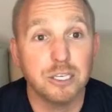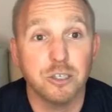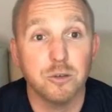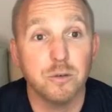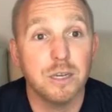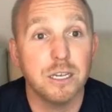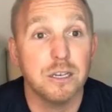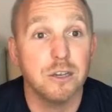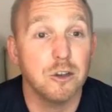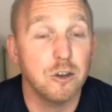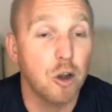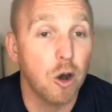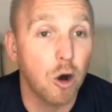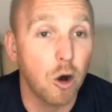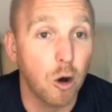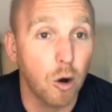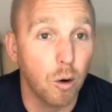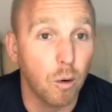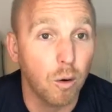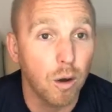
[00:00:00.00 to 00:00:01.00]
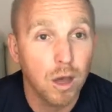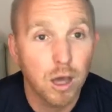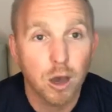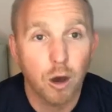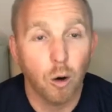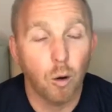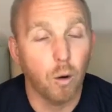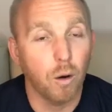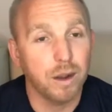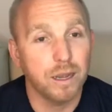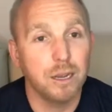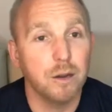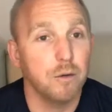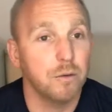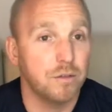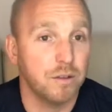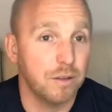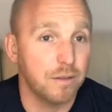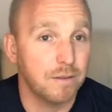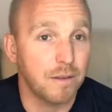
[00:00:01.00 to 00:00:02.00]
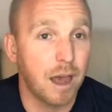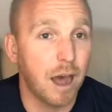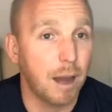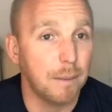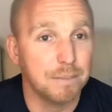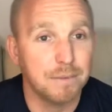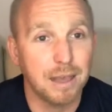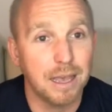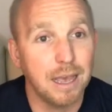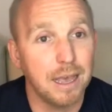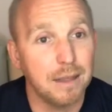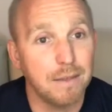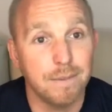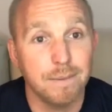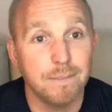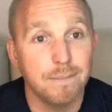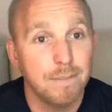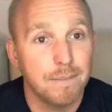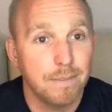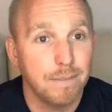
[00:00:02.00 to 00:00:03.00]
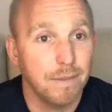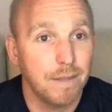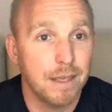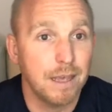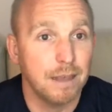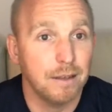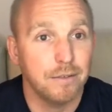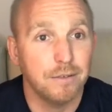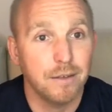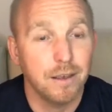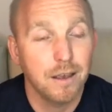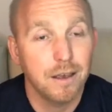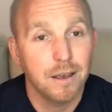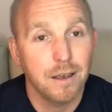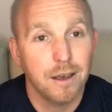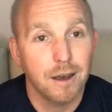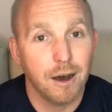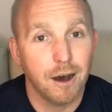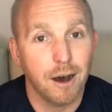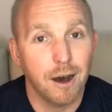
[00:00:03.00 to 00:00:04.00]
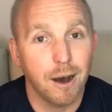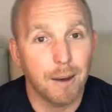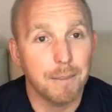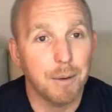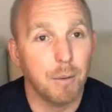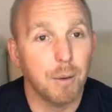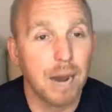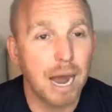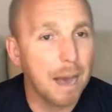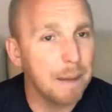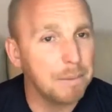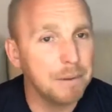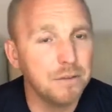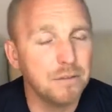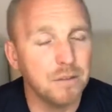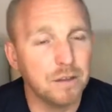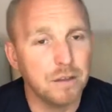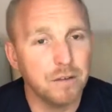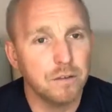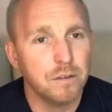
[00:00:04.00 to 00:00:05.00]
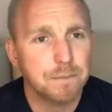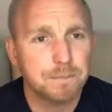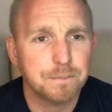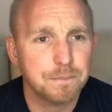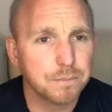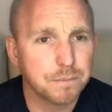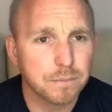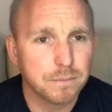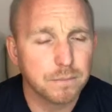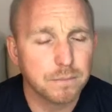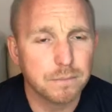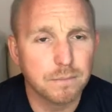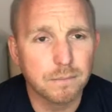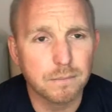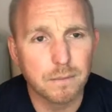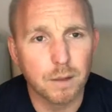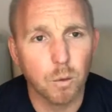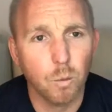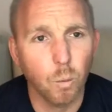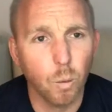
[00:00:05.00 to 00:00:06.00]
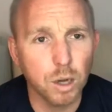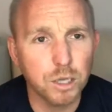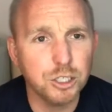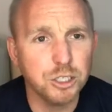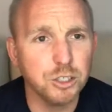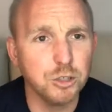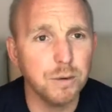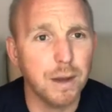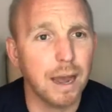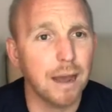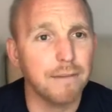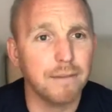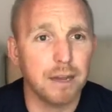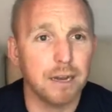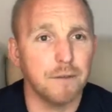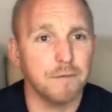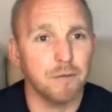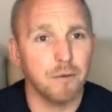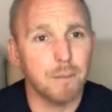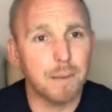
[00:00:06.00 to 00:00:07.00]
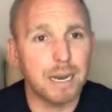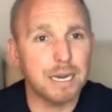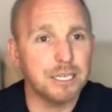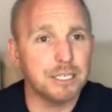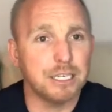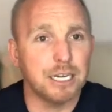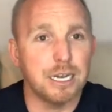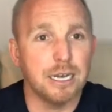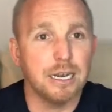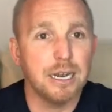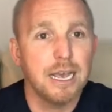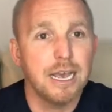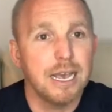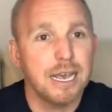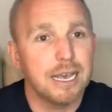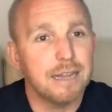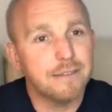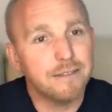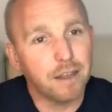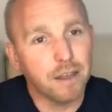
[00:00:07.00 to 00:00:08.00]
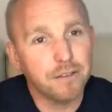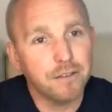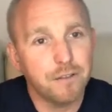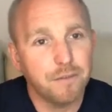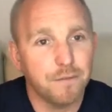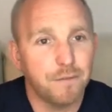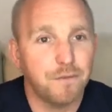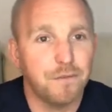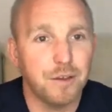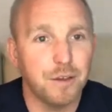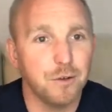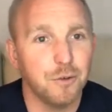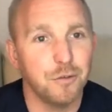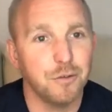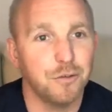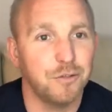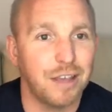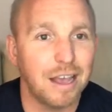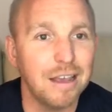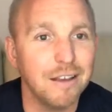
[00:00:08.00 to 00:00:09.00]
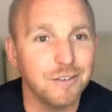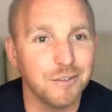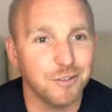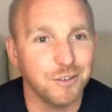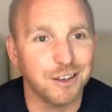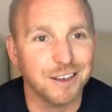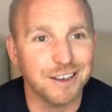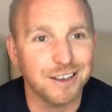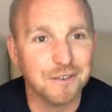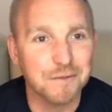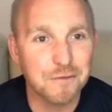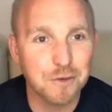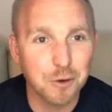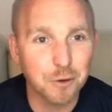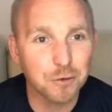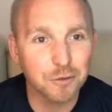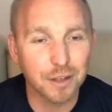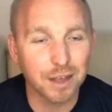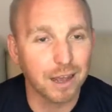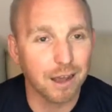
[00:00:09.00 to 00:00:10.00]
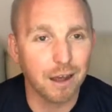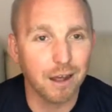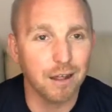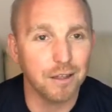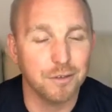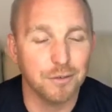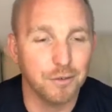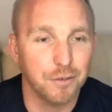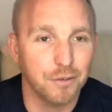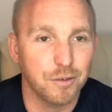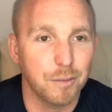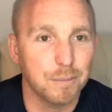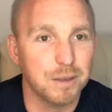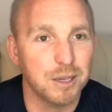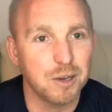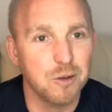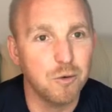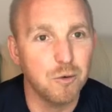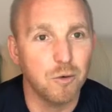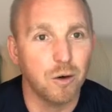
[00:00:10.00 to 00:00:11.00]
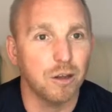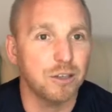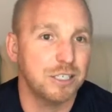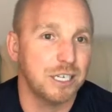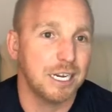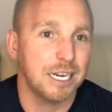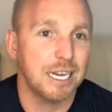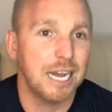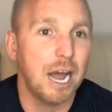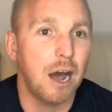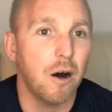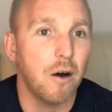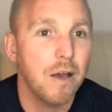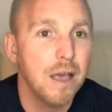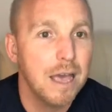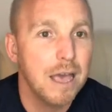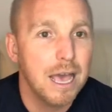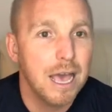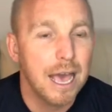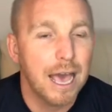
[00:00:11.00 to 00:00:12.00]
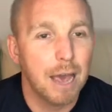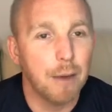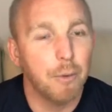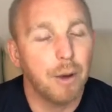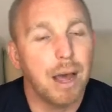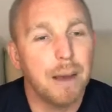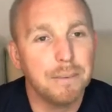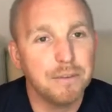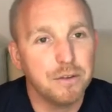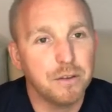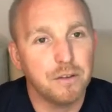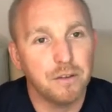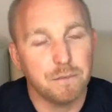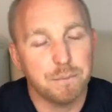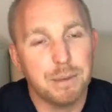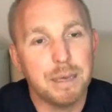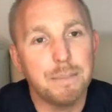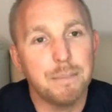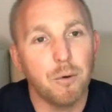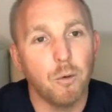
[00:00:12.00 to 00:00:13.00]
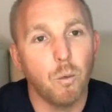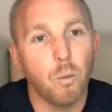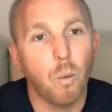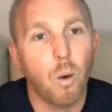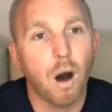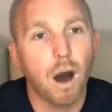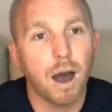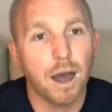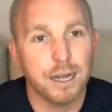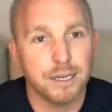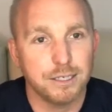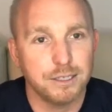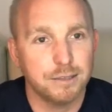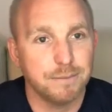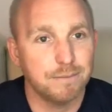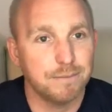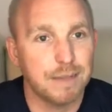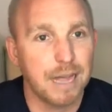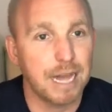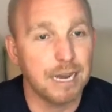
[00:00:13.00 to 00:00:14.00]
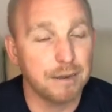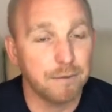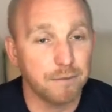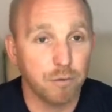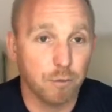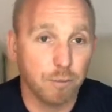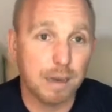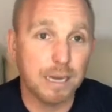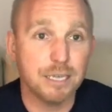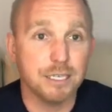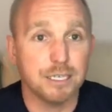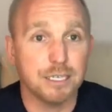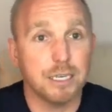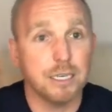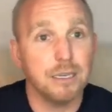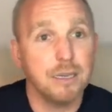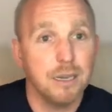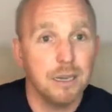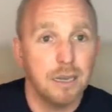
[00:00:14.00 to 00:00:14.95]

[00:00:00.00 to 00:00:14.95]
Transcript: you didn't know, or here's the top 10 this. And what happens is, once you have that information, it doesn't feel salesy. It feels like, oh, this is something cool, I'll check it out. And what happens is if people watch that information,